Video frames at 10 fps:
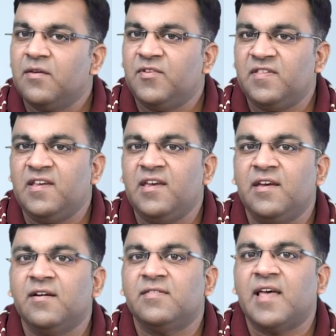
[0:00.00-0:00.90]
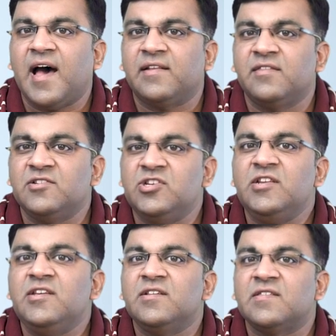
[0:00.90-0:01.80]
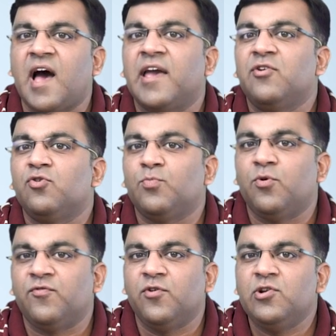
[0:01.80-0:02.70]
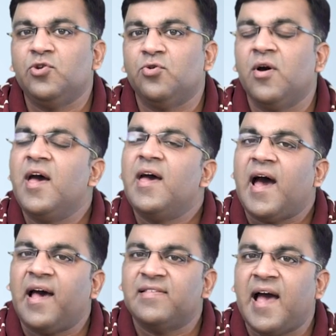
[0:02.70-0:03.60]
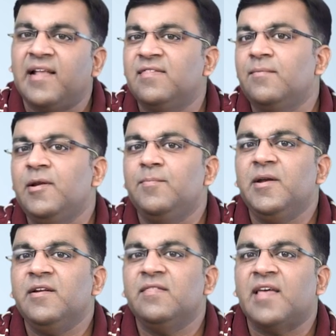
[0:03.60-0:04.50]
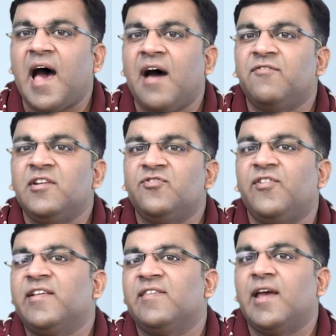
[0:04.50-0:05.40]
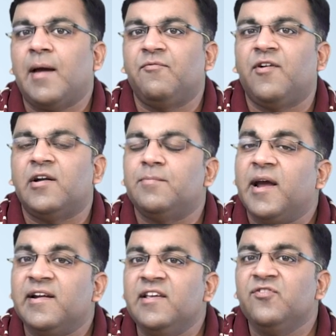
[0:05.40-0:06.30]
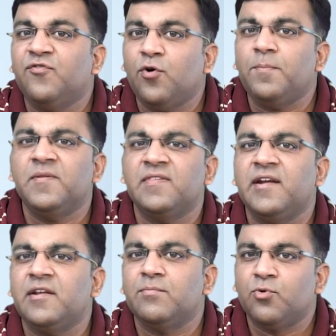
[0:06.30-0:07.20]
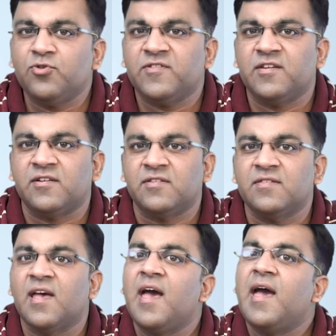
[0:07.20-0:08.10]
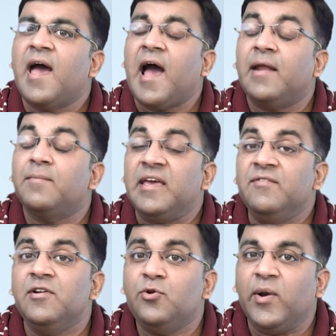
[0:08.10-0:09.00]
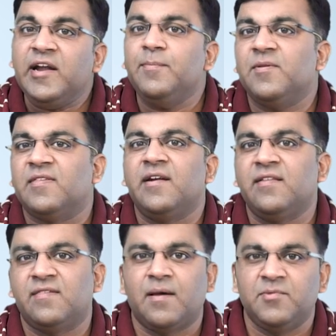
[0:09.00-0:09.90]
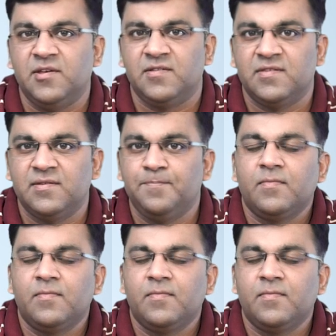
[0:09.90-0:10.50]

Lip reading: We see here that the Genius High Growth Portfolio has handsomely beaten the average FlexiCap fund by at least 4% in most years and by even 20% in some years.